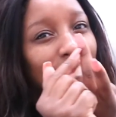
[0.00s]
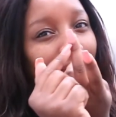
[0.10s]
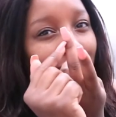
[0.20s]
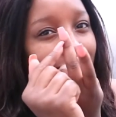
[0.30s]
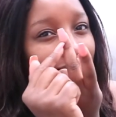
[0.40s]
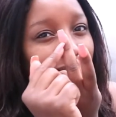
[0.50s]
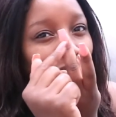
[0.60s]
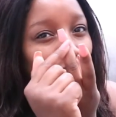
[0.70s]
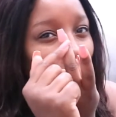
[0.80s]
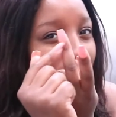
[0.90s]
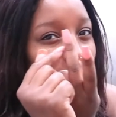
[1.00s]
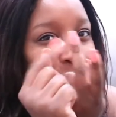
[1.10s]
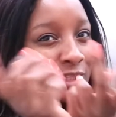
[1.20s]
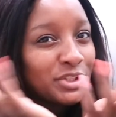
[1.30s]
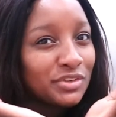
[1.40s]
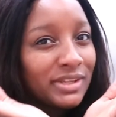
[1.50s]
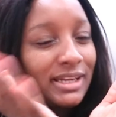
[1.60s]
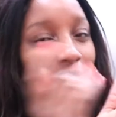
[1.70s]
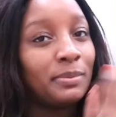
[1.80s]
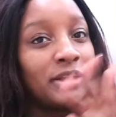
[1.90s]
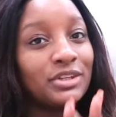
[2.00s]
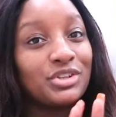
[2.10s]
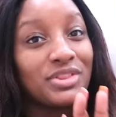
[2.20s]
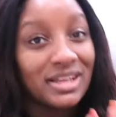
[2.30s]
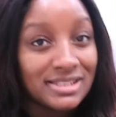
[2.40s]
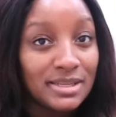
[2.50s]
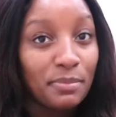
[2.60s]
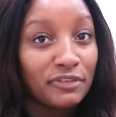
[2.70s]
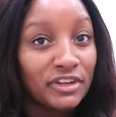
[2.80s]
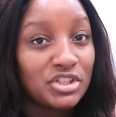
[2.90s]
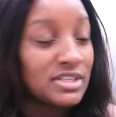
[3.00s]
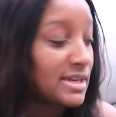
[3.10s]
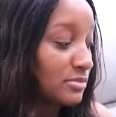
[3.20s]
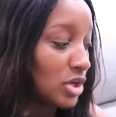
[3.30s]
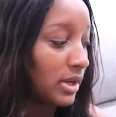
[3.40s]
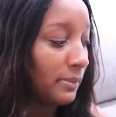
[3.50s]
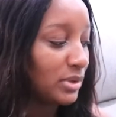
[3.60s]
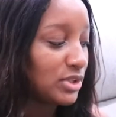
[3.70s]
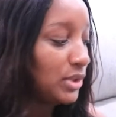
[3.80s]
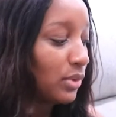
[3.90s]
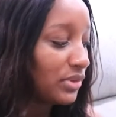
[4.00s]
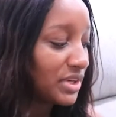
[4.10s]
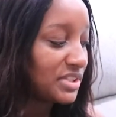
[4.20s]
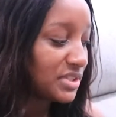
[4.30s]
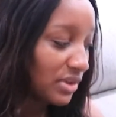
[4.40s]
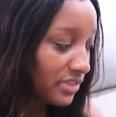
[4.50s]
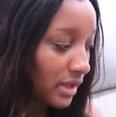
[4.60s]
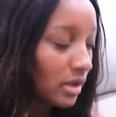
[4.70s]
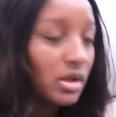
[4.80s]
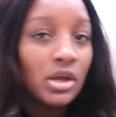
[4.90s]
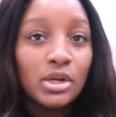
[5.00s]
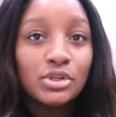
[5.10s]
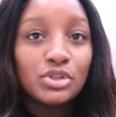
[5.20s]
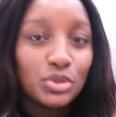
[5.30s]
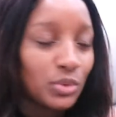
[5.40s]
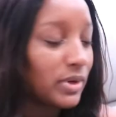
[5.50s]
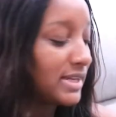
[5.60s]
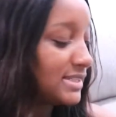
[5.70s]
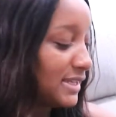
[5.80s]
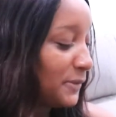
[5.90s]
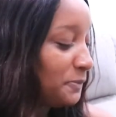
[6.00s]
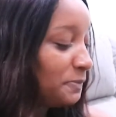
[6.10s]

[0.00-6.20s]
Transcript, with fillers: a little spillage of like nail polish? That's the imperfections that I'm talking about. So you know that it's nothing too crazy.